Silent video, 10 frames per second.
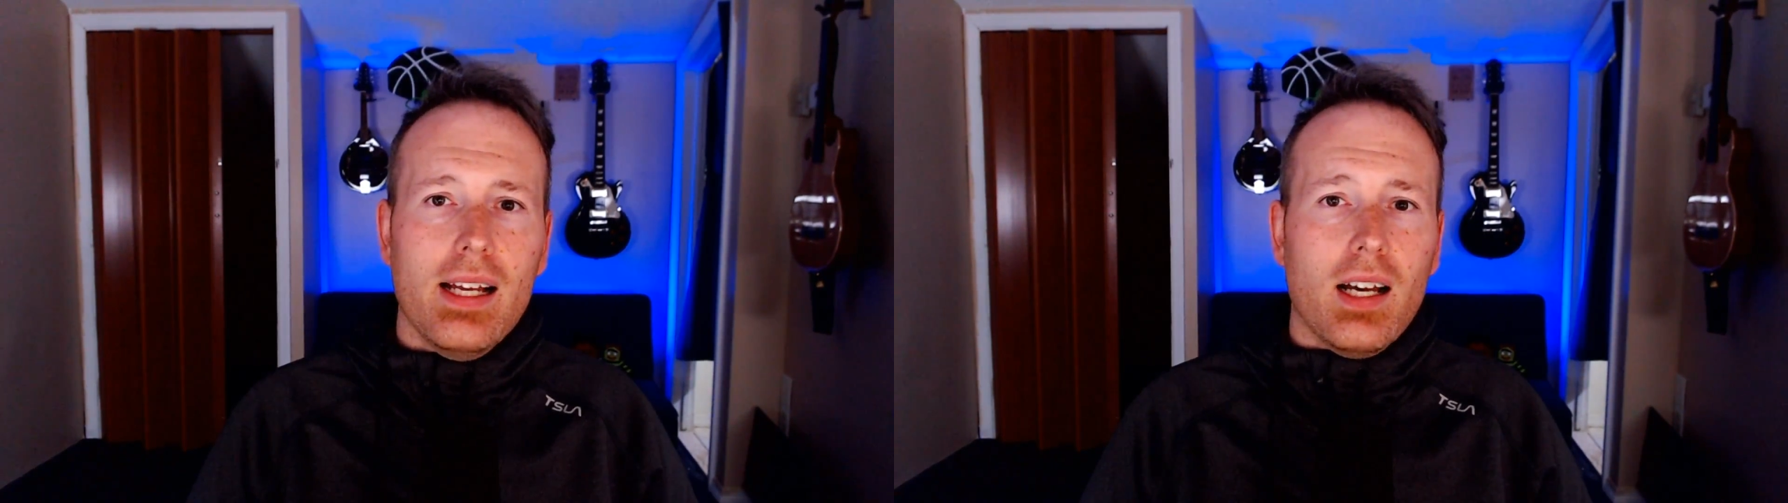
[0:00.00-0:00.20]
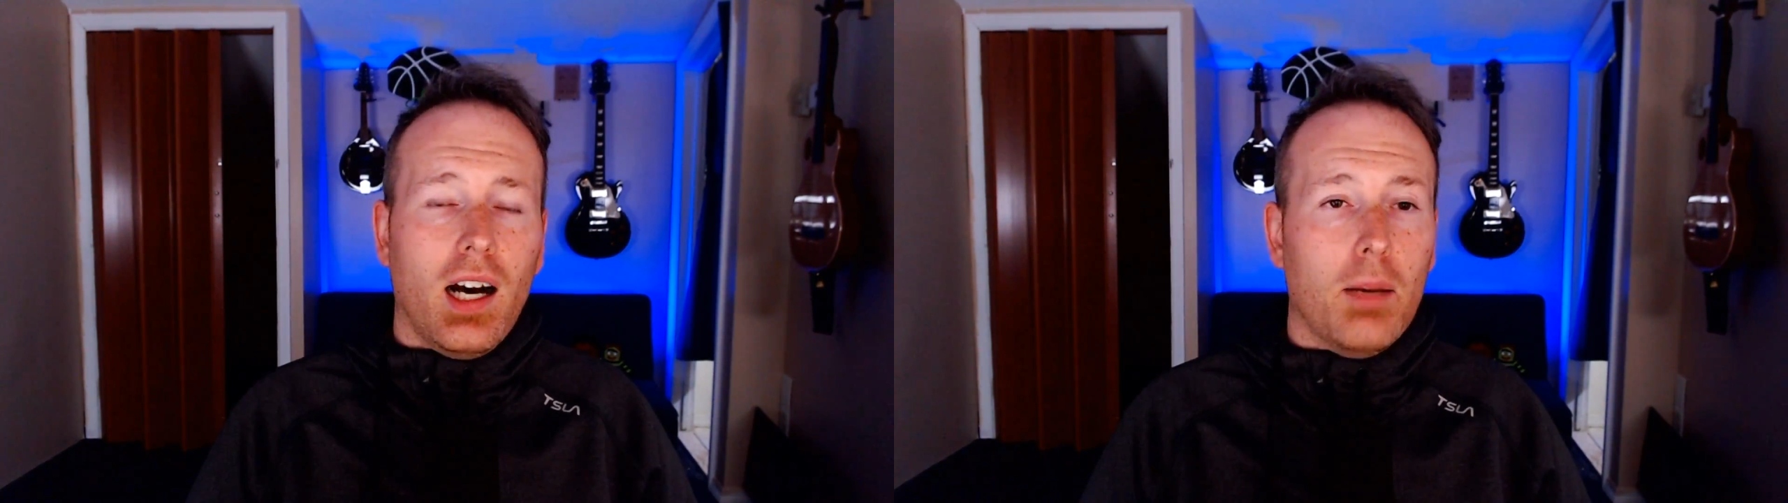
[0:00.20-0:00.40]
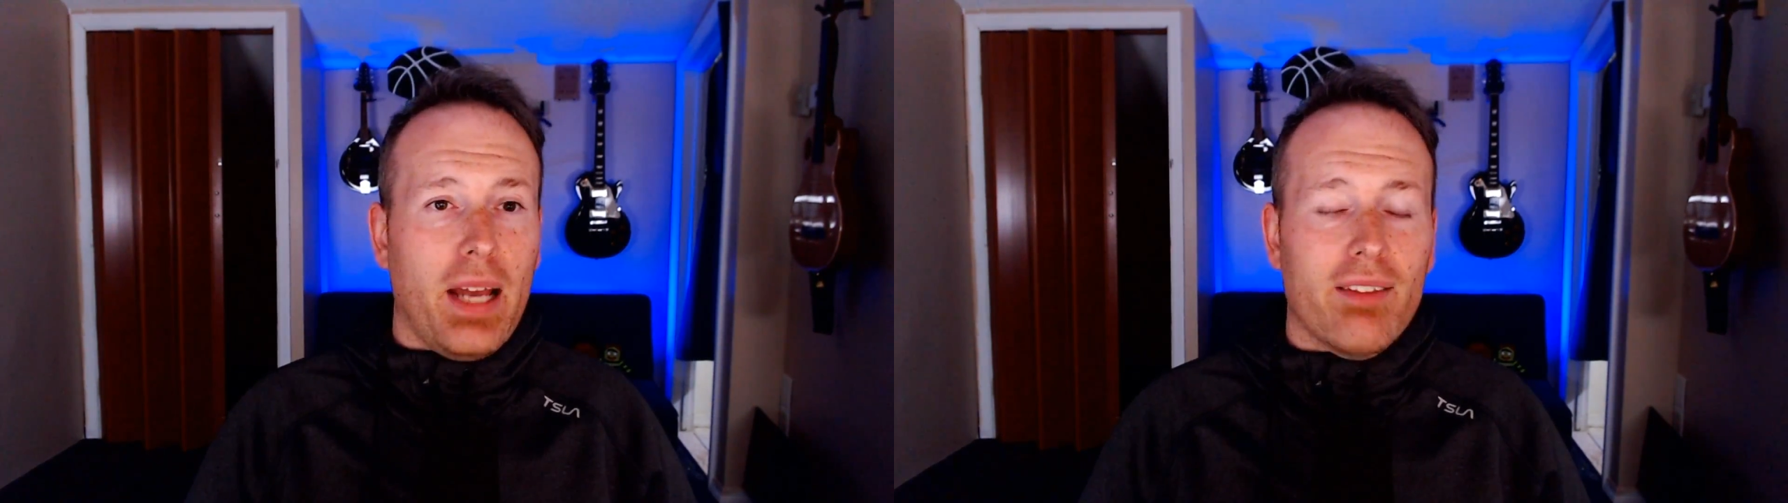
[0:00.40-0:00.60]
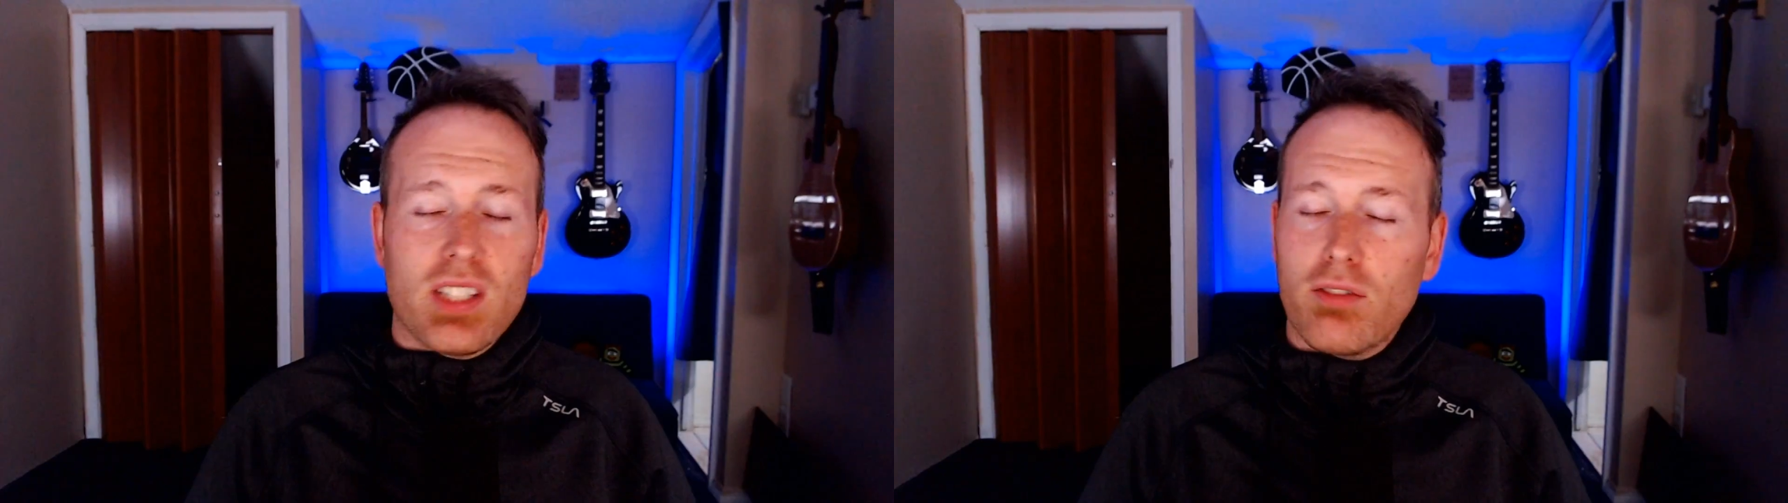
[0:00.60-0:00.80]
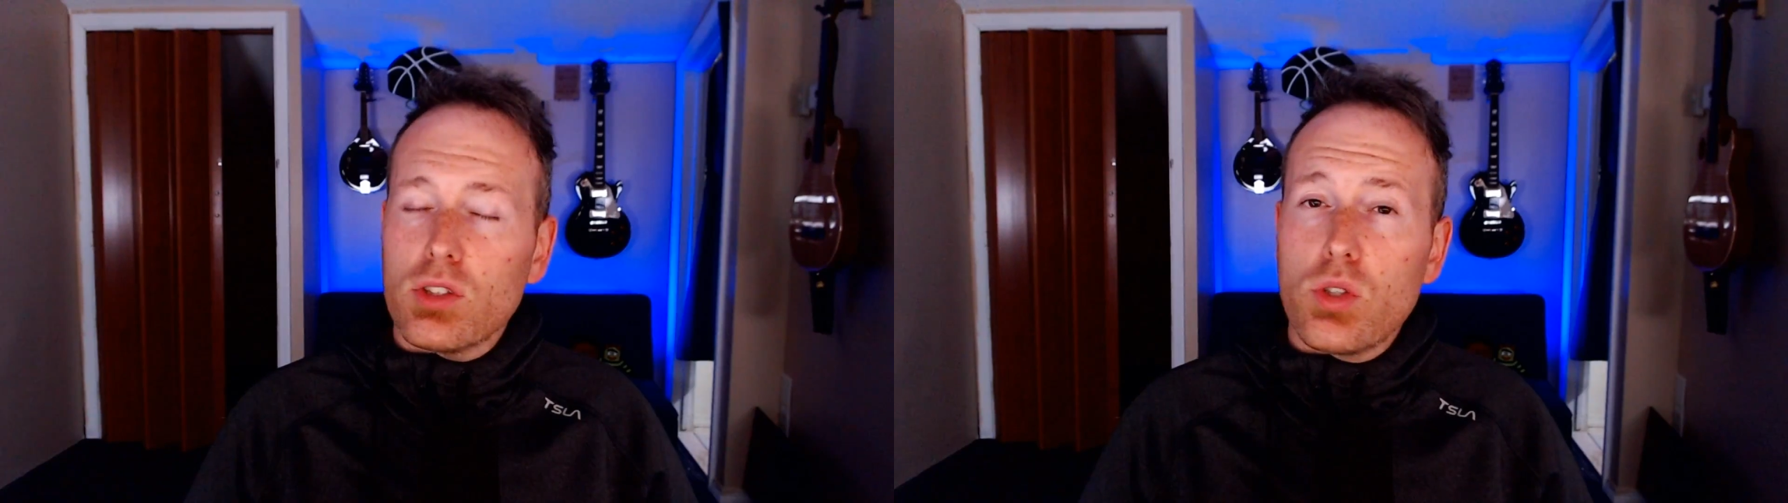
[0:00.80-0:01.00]
I have
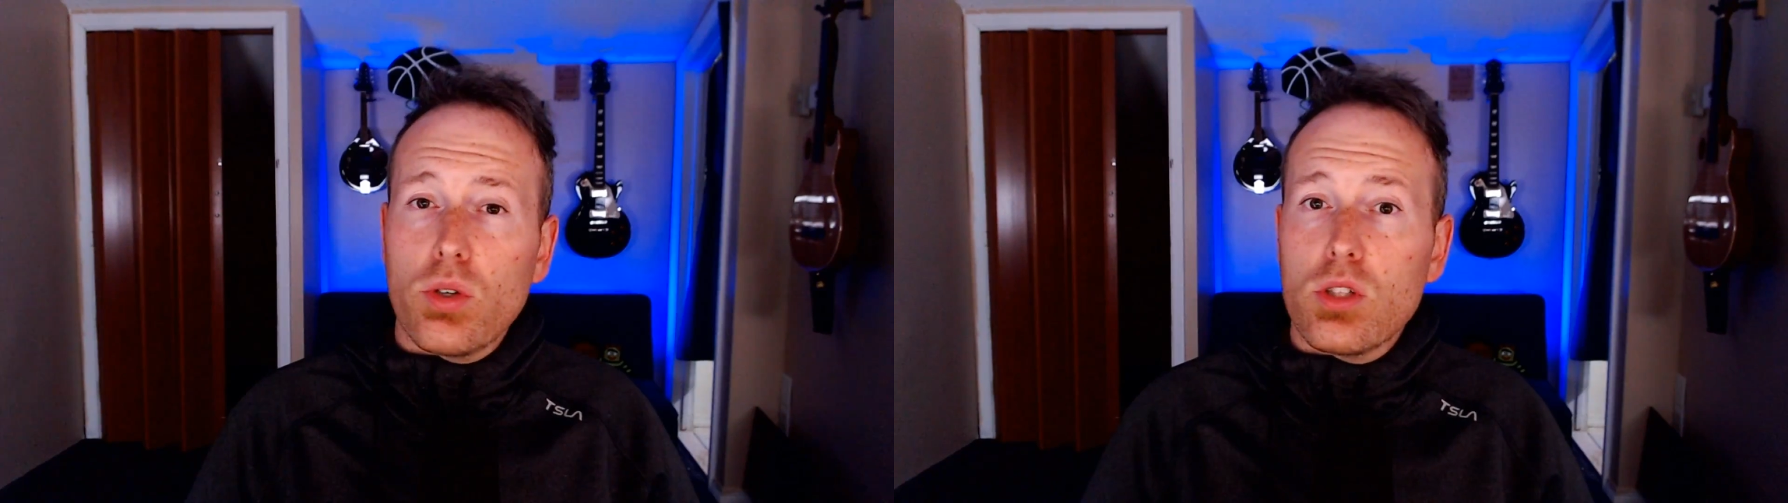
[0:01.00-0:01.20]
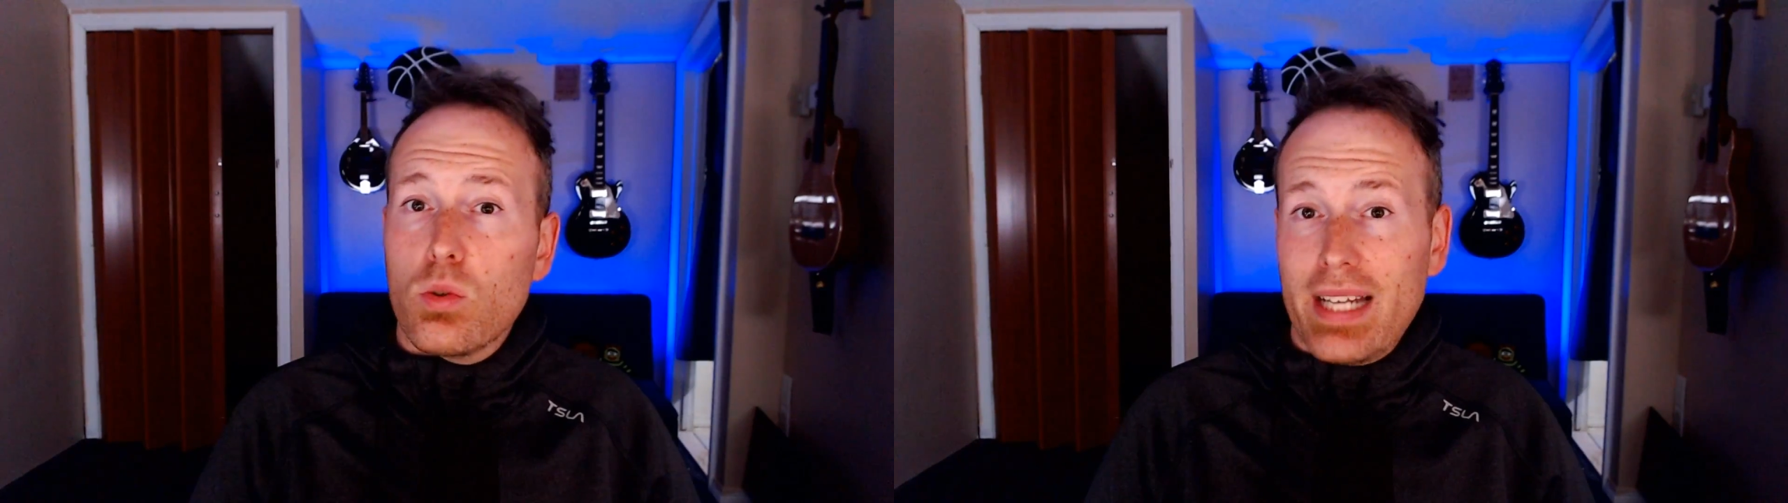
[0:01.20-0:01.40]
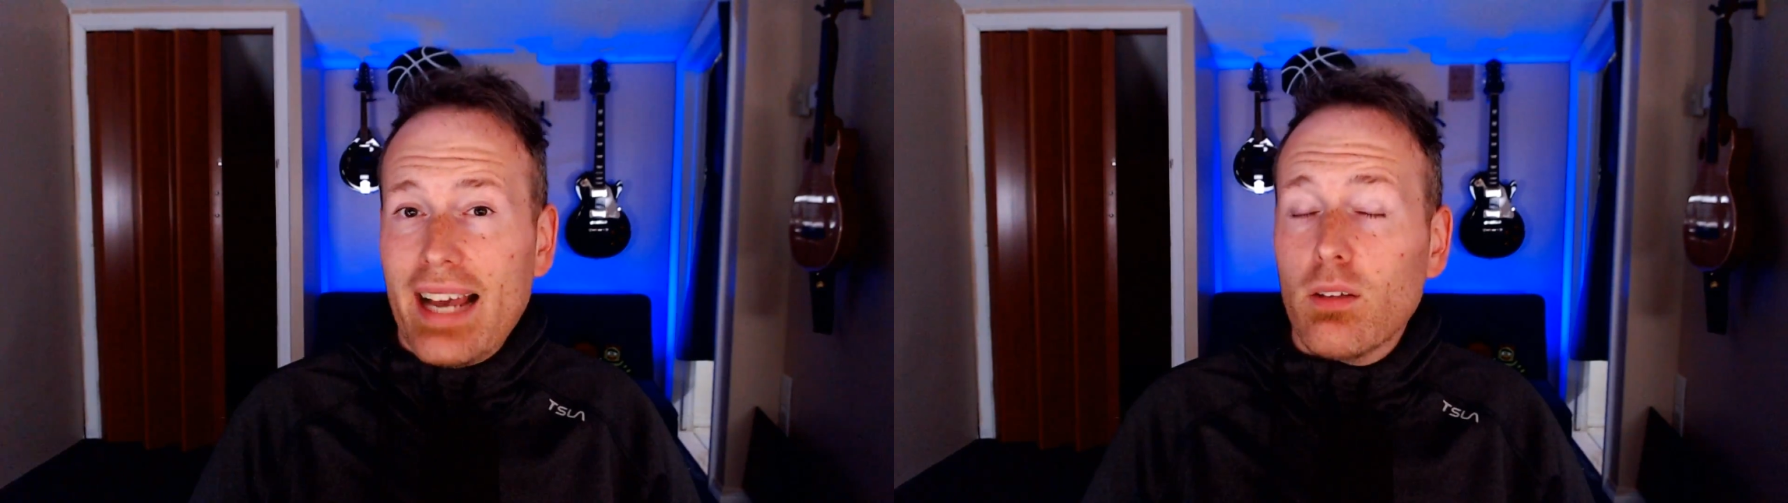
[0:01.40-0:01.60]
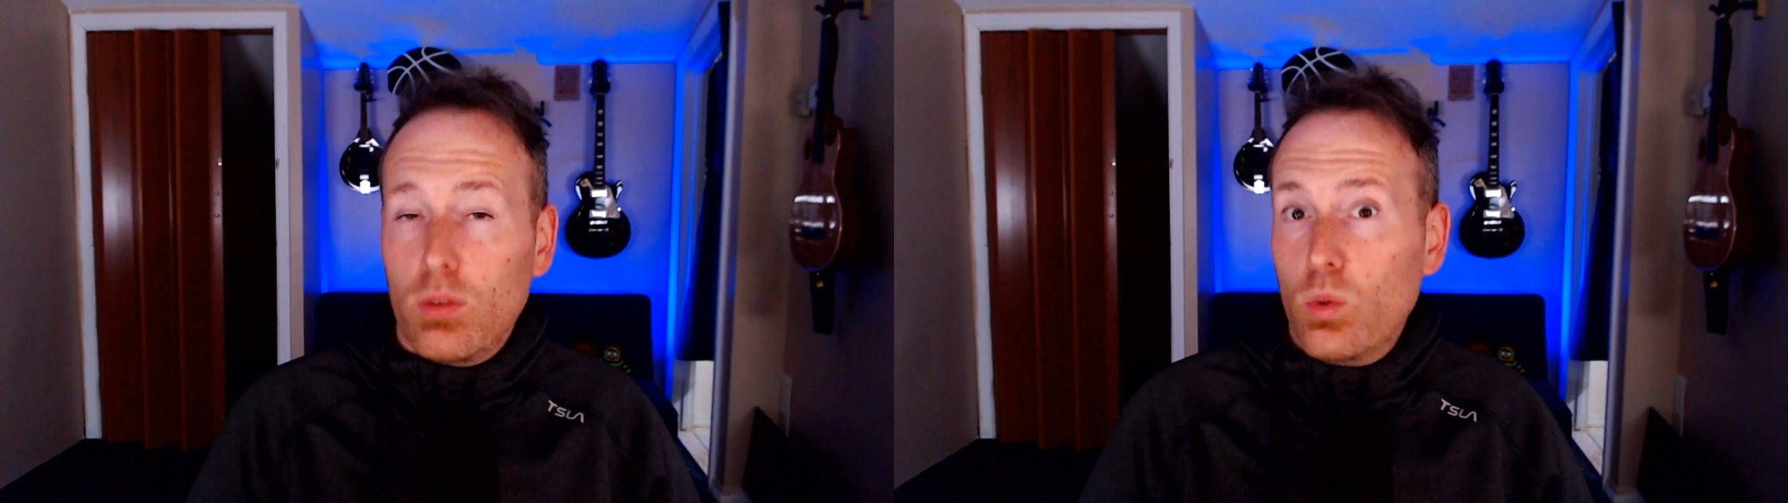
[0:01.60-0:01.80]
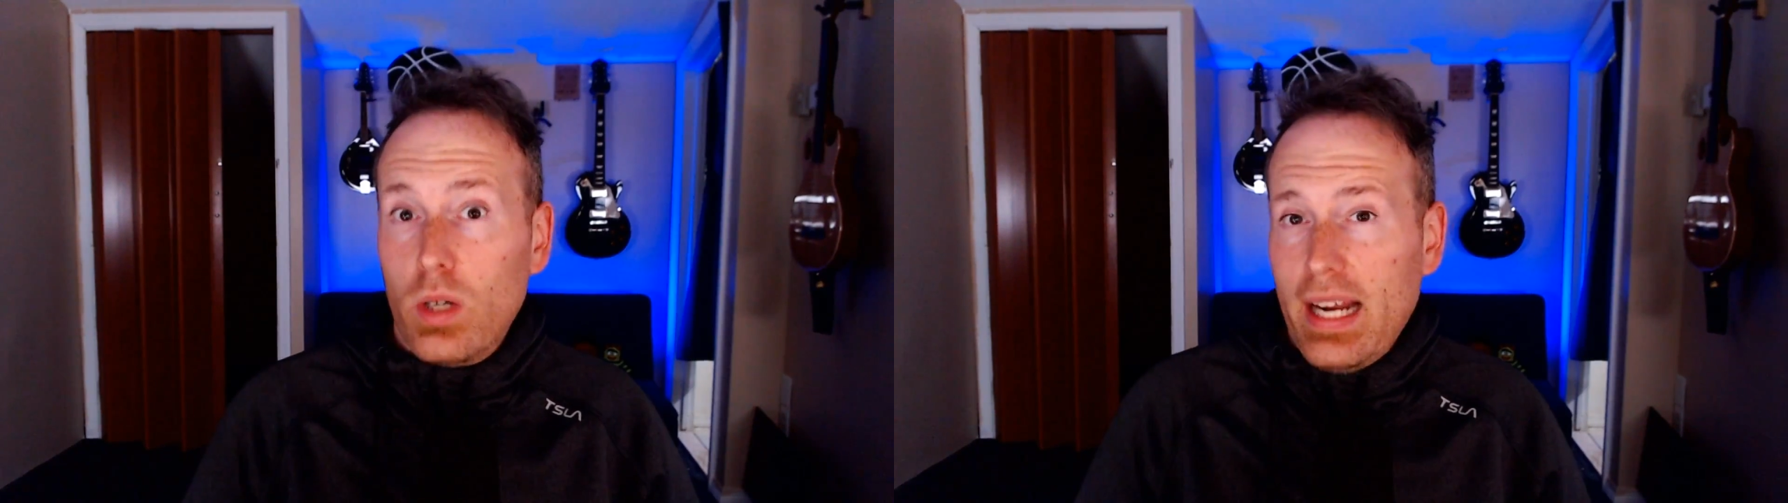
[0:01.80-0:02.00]
several students who
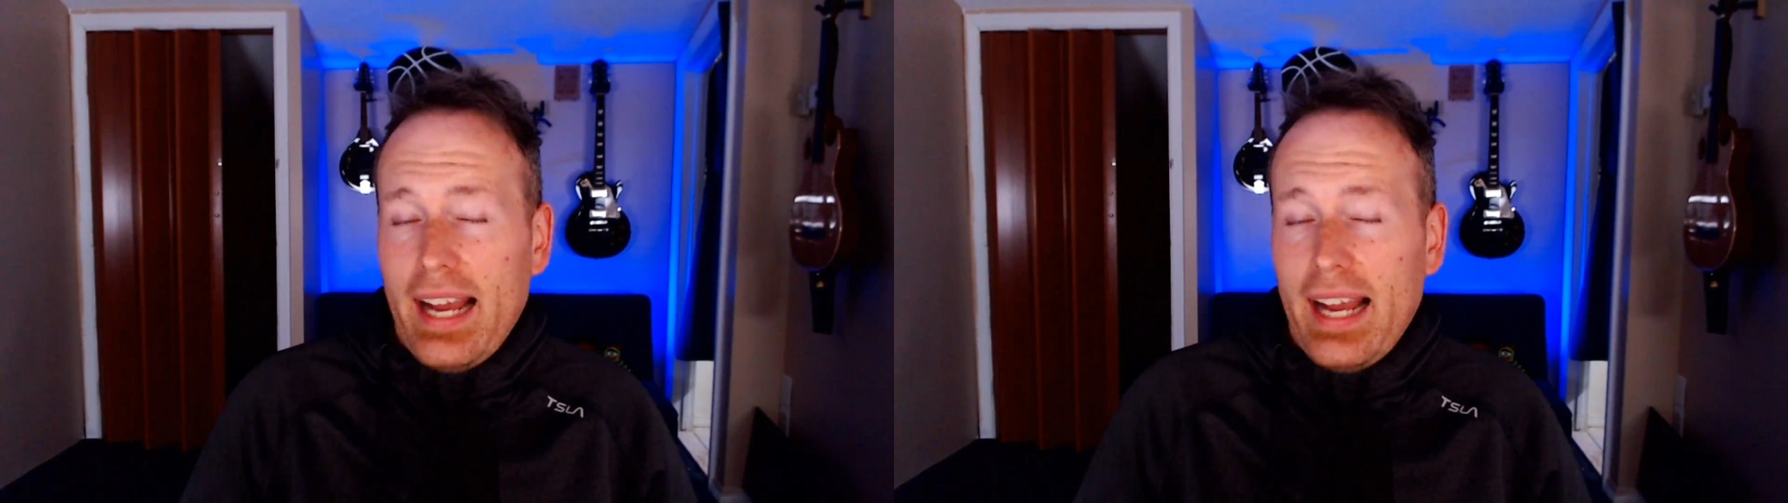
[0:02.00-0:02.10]
are